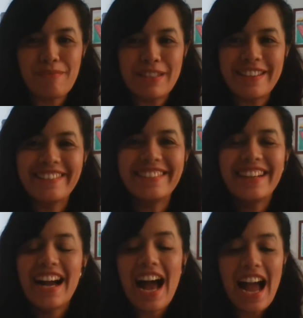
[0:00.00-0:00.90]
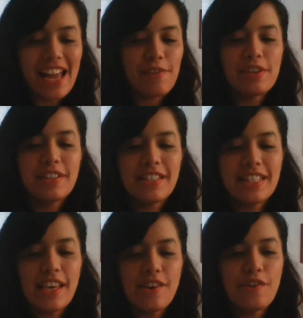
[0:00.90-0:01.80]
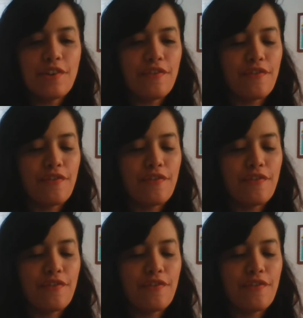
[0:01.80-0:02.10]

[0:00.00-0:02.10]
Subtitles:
So I will see you